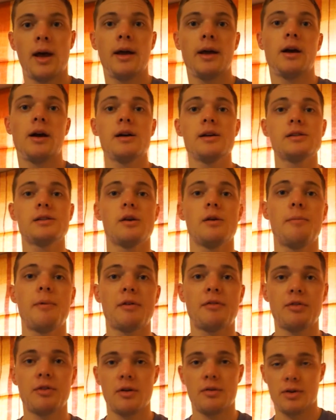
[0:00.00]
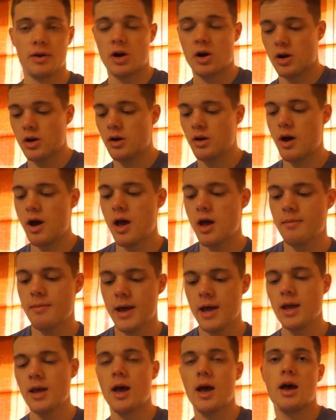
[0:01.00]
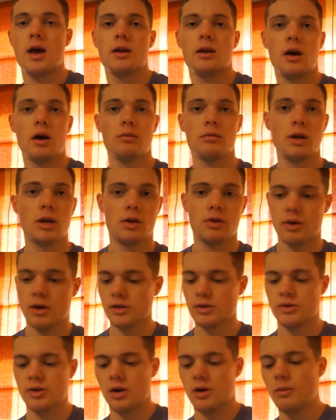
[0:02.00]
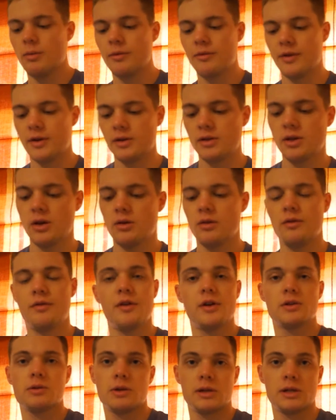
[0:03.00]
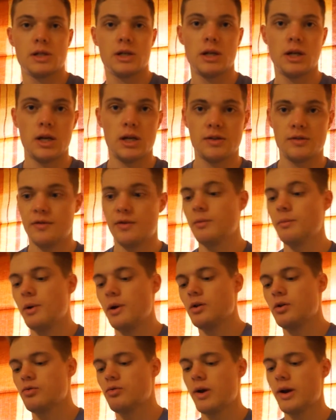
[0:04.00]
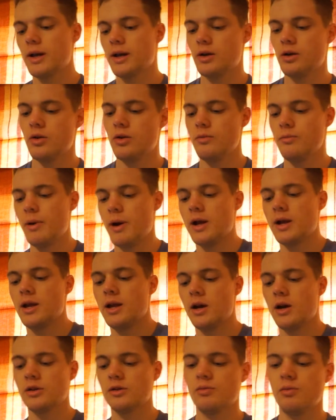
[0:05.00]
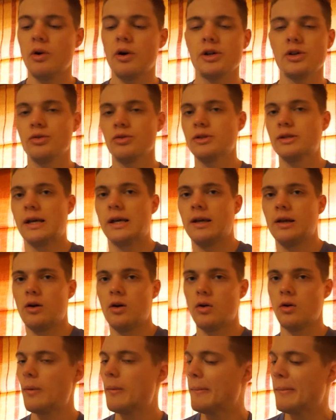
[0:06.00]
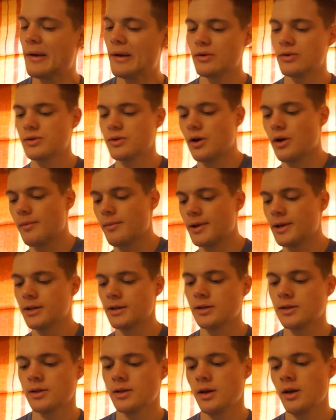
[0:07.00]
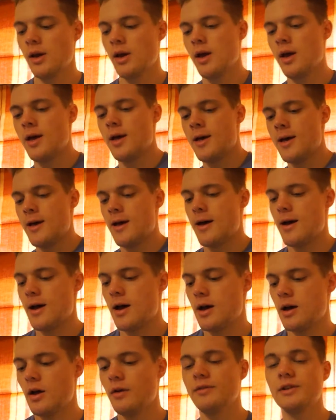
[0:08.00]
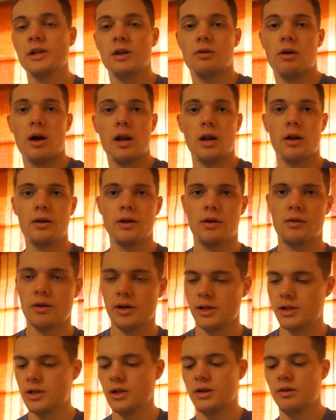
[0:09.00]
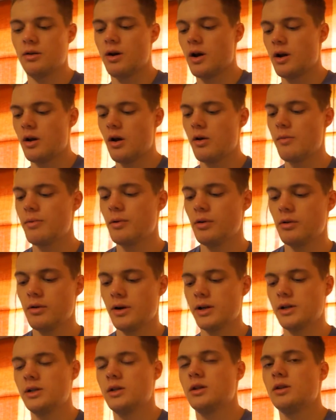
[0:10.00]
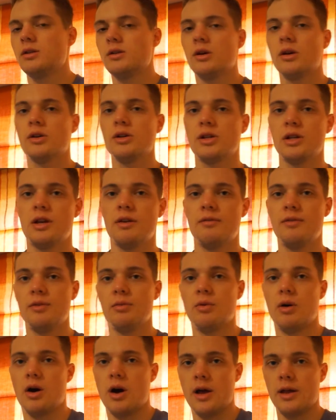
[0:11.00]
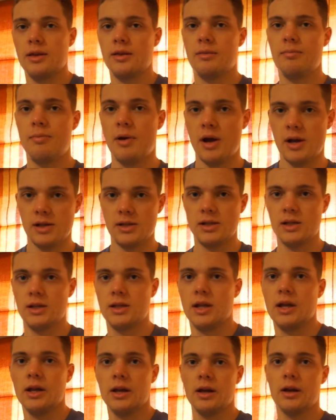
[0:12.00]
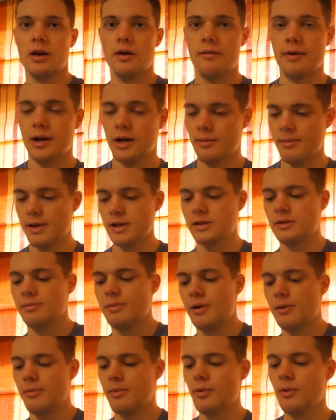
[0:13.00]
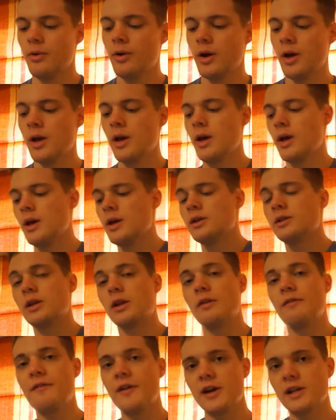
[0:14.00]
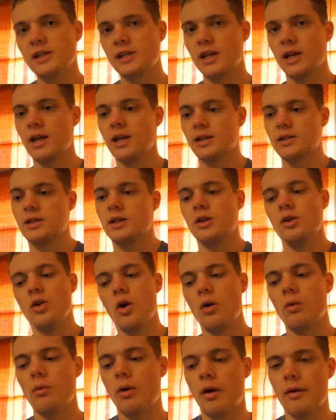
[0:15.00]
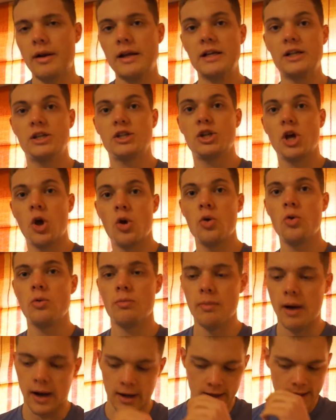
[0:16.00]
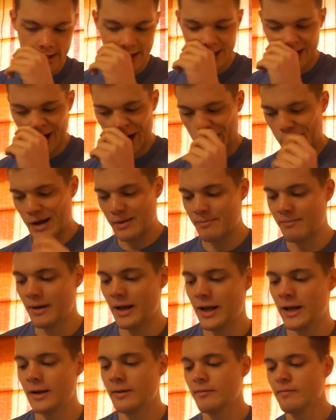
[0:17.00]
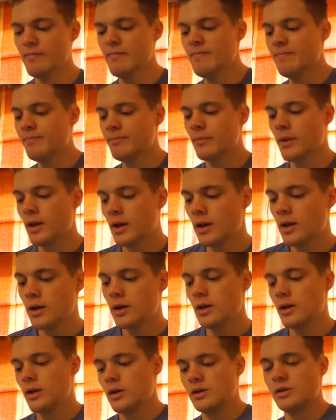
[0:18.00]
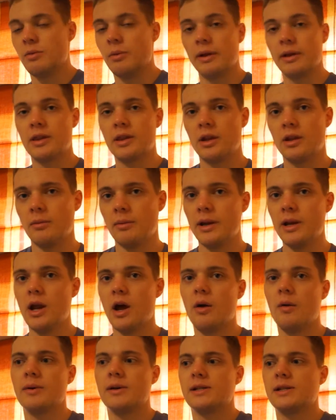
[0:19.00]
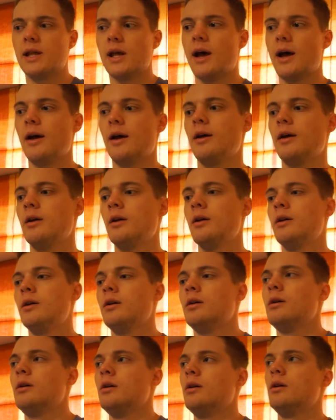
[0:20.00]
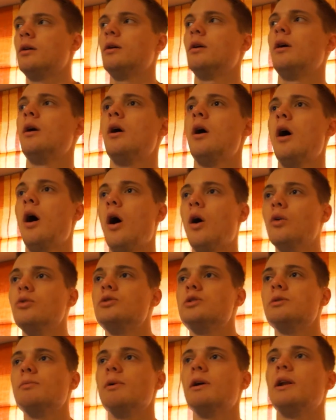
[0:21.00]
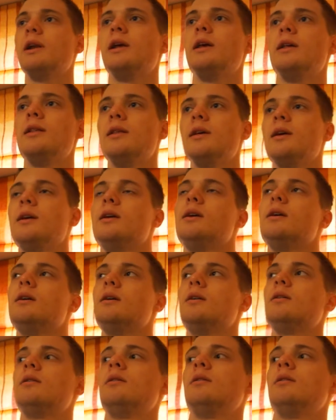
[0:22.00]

Hey guys, so back for another cardio AMA, and I'm going to crack straight on with it. So the first question is from Greg Cooper, and he asked, what is your take on meal timings? Obviously quite a loaded question, quite an open question, so I'll just give you what I personally think and I recommend to people. So the first thing is to not worry too much. So one thing that we know is that ultimately the